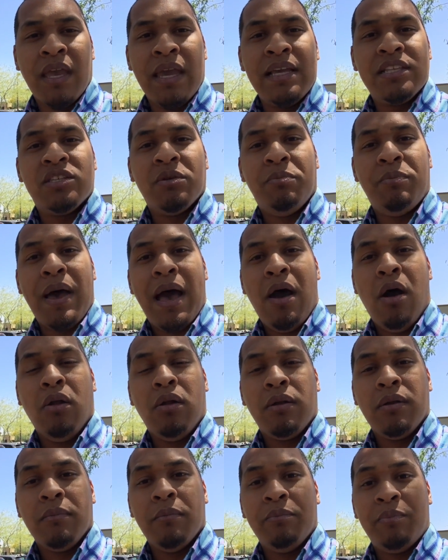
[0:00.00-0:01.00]
It's
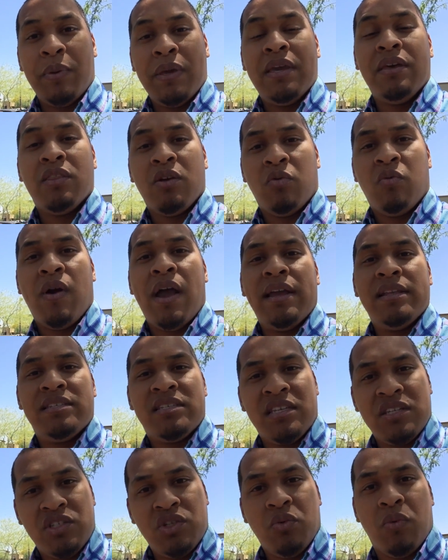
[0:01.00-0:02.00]
about being in the right
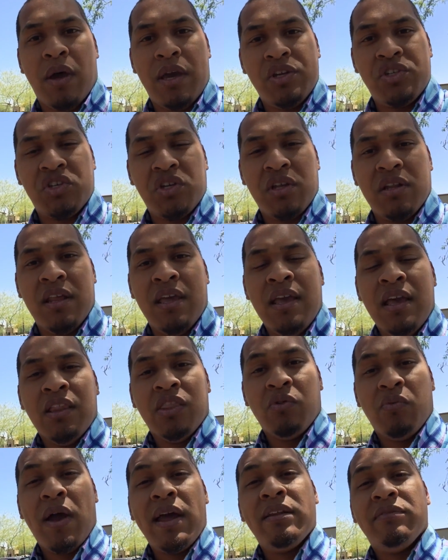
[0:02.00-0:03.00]
situation,
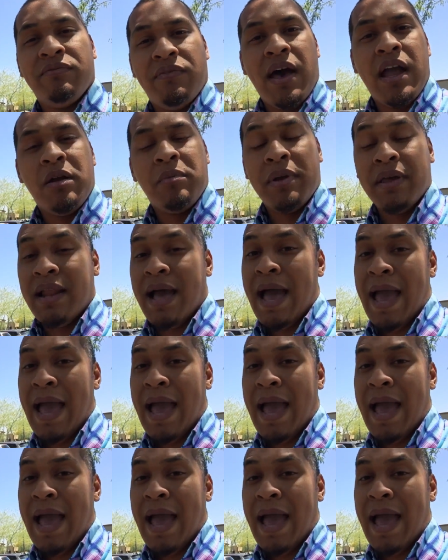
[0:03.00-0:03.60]
the right environment.